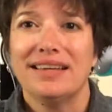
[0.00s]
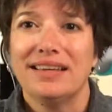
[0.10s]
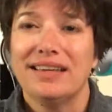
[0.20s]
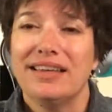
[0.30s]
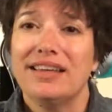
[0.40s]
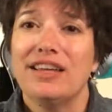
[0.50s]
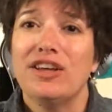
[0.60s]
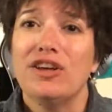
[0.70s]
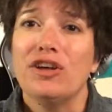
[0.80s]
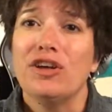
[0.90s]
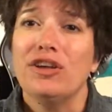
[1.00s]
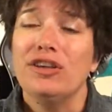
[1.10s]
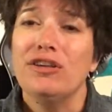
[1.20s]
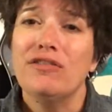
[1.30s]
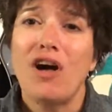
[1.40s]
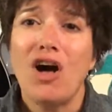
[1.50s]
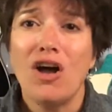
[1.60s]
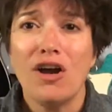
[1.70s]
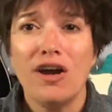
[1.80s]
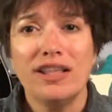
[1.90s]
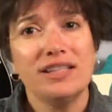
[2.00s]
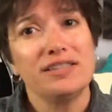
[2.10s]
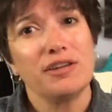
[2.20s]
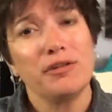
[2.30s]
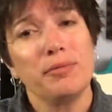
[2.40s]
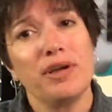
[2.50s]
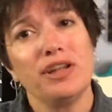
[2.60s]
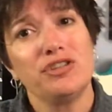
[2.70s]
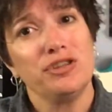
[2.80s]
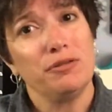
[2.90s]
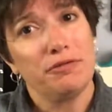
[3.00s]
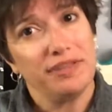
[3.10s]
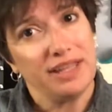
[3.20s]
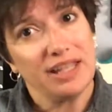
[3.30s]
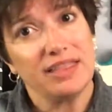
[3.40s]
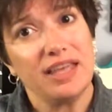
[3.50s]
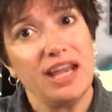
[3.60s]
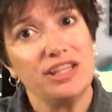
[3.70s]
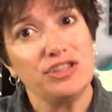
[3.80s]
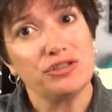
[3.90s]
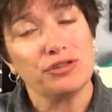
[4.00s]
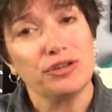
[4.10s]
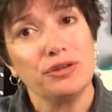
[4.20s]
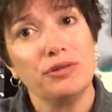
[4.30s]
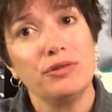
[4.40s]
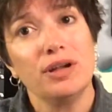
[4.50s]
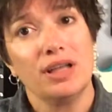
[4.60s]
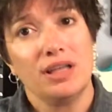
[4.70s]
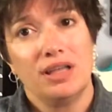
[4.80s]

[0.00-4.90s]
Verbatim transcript: You've all heard it so much you think that it's true.